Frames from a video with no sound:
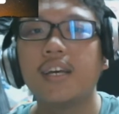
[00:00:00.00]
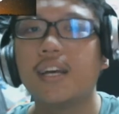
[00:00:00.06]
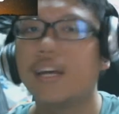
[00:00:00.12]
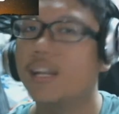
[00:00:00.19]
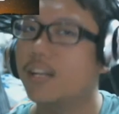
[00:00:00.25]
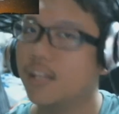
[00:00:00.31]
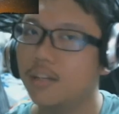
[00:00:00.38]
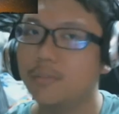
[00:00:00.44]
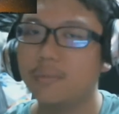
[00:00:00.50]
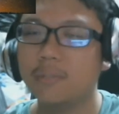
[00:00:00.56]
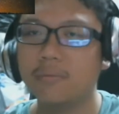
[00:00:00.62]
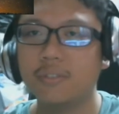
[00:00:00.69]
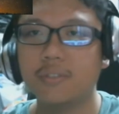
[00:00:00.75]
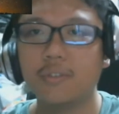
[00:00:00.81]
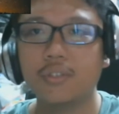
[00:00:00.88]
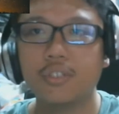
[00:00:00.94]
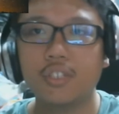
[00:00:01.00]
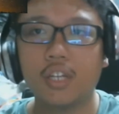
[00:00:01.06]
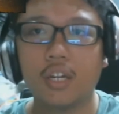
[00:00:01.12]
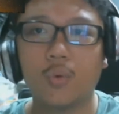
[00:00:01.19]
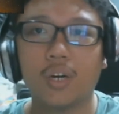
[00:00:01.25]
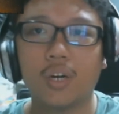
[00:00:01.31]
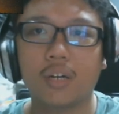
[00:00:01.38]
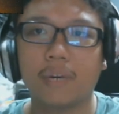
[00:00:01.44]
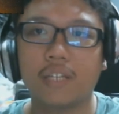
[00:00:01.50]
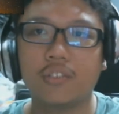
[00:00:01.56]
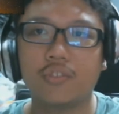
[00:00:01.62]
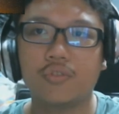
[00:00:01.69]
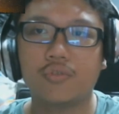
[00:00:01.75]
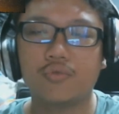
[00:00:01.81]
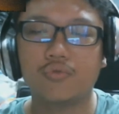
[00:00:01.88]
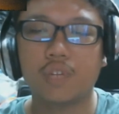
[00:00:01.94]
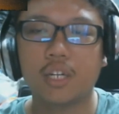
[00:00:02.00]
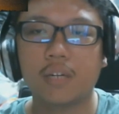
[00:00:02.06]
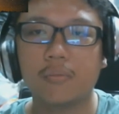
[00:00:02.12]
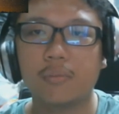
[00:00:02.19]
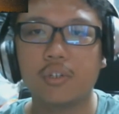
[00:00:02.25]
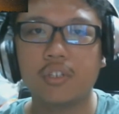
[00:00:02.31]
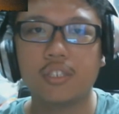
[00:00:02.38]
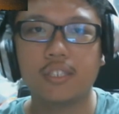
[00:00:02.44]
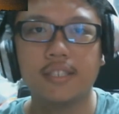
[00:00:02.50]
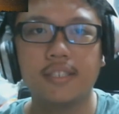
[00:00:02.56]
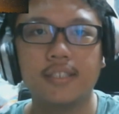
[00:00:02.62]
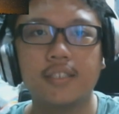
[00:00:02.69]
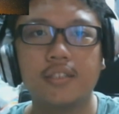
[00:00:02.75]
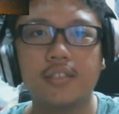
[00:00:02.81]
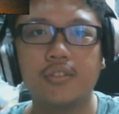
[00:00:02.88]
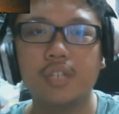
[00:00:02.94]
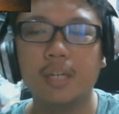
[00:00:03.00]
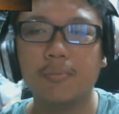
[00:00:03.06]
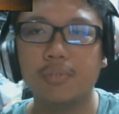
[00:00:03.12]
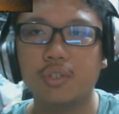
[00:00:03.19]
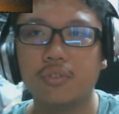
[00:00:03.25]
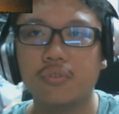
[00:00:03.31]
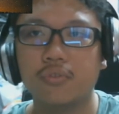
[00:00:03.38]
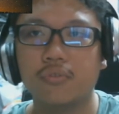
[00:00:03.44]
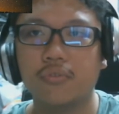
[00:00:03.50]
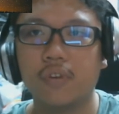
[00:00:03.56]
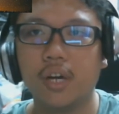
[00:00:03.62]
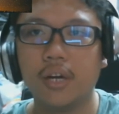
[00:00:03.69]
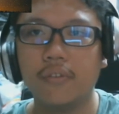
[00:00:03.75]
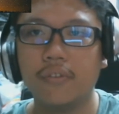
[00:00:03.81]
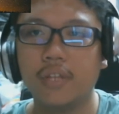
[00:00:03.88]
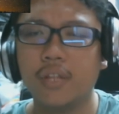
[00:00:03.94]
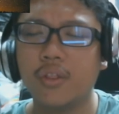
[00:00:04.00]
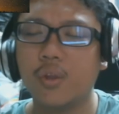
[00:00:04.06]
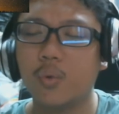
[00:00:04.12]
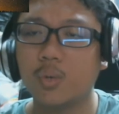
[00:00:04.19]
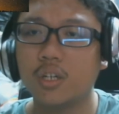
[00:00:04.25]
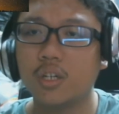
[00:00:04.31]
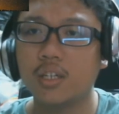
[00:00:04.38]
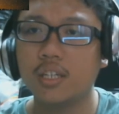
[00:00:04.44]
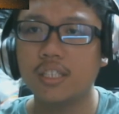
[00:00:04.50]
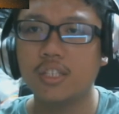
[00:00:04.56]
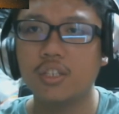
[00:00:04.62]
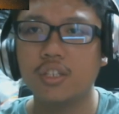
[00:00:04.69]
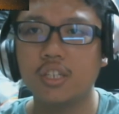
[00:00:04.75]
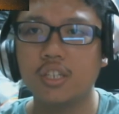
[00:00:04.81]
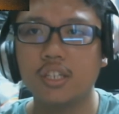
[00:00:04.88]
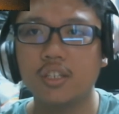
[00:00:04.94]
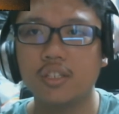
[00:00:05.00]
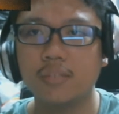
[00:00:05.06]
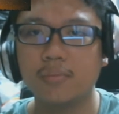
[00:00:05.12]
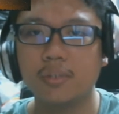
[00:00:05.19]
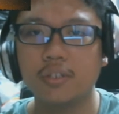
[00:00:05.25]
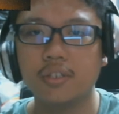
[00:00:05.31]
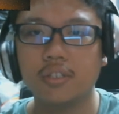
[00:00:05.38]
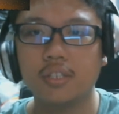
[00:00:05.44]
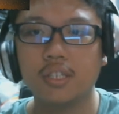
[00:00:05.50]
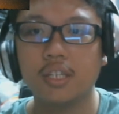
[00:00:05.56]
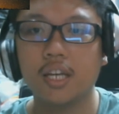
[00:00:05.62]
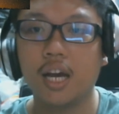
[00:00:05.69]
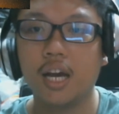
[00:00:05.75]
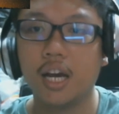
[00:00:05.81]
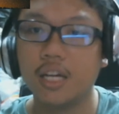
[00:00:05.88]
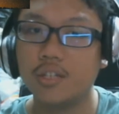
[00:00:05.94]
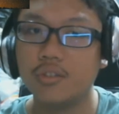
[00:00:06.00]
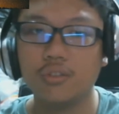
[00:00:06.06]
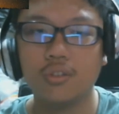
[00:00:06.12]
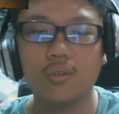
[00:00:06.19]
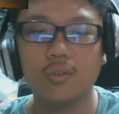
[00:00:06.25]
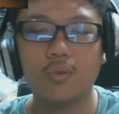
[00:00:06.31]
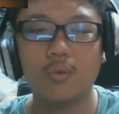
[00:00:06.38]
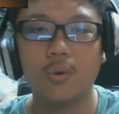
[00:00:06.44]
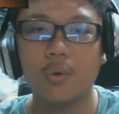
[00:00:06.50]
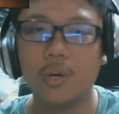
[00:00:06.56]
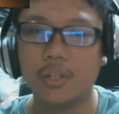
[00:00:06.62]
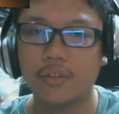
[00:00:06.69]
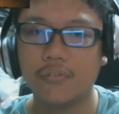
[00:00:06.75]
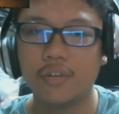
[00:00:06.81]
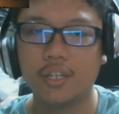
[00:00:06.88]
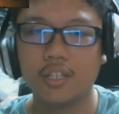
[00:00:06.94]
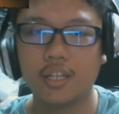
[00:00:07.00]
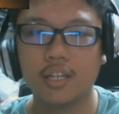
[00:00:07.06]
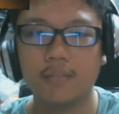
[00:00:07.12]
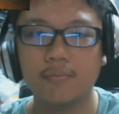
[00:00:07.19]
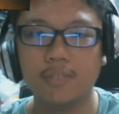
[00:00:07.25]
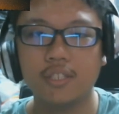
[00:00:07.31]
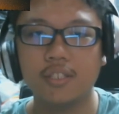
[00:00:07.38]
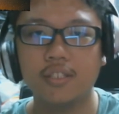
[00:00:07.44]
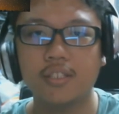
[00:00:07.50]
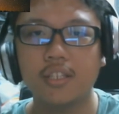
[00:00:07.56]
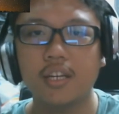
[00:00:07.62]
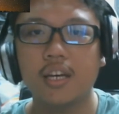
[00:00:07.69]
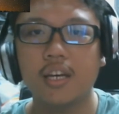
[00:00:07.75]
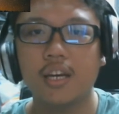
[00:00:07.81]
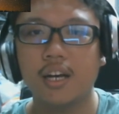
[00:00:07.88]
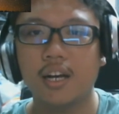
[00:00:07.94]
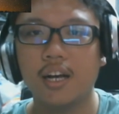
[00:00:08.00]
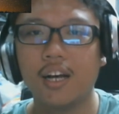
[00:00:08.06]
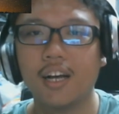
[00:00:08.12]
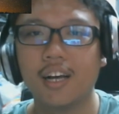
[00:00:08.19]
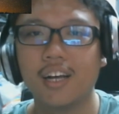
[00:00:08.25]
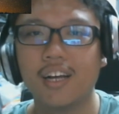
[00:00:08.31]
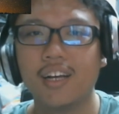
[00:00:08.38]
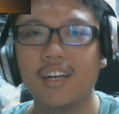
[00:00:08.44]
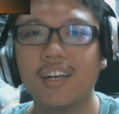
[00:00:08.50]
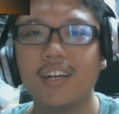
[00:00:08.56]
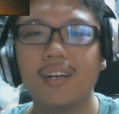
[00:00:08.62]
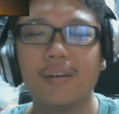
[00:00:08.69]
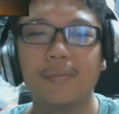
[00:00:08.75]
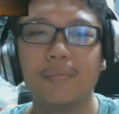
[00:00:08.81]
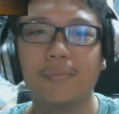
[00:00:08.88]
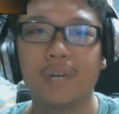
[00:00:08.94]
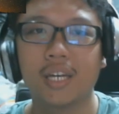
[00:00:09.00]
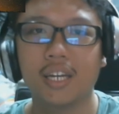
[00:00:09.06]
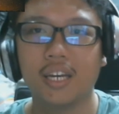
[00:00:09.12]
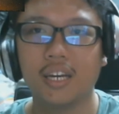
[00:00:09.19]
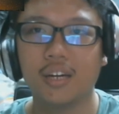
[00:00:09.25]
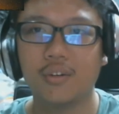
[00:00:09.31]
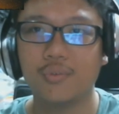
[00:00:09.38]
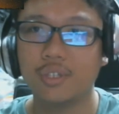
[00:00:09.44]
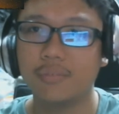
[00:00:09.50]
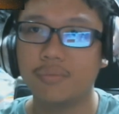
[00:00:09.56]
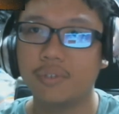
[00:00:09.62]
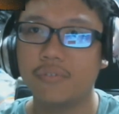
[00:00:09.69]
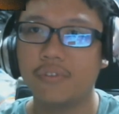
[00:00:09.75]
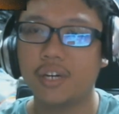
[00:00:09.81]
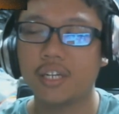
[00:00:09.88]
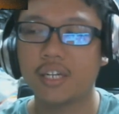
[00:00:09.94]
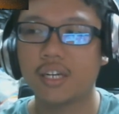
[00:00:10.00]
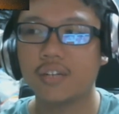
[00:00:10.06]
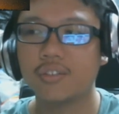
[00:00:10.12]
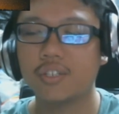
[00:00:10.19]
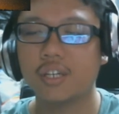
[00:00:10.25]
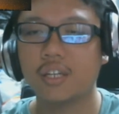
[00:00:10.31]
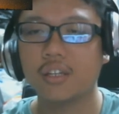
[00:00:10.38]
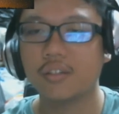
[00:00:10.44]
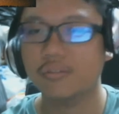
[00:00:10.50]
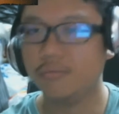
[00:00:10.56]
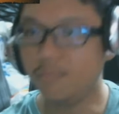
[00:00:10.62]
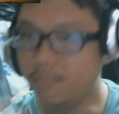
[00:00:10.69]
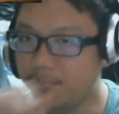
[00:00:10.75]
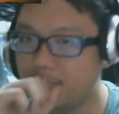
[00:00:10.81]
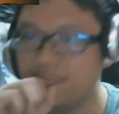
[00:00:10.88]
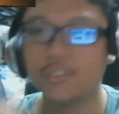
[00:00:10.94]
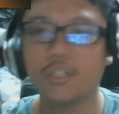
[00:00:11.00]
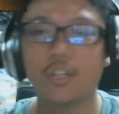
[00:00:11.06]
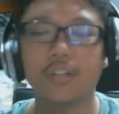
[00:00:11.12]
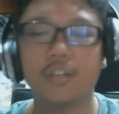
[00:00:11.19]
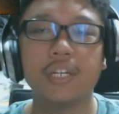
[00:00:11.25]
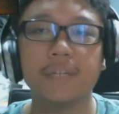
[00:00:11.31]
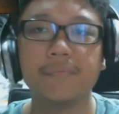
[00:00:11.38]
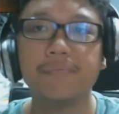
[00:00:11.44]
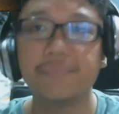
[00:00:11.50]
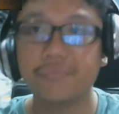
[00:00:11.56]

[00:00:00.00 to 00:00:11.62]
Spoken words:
Hello, my name is WALTR and welcome back to Rick and Morty Season 3 Episode 5, The Whirly Dirty Conspiracy. I don't know what the fuck that means, but we'll be finding out together. Sorry.